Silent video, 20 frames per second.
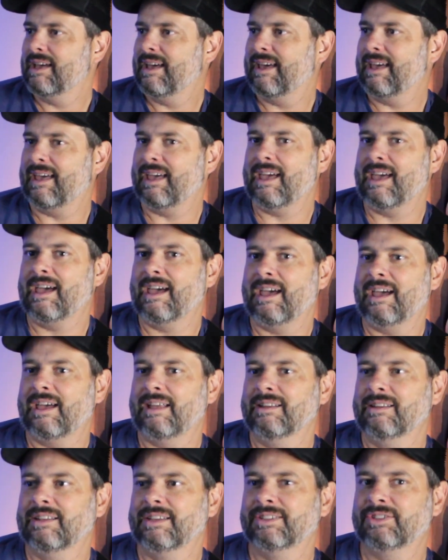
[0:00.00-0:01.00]

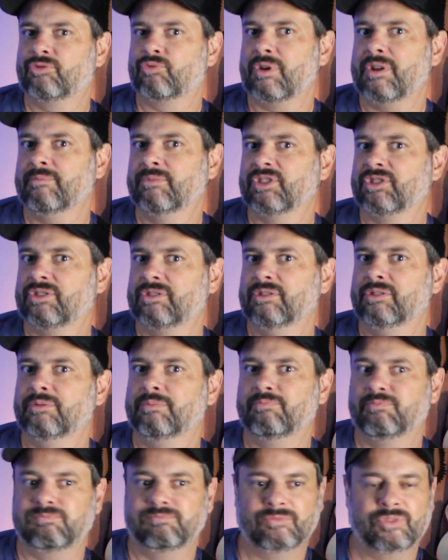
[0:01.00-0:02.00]
And his dream is
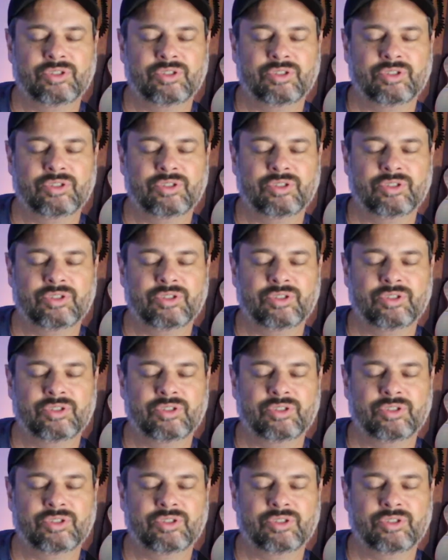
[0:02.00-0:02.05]
to,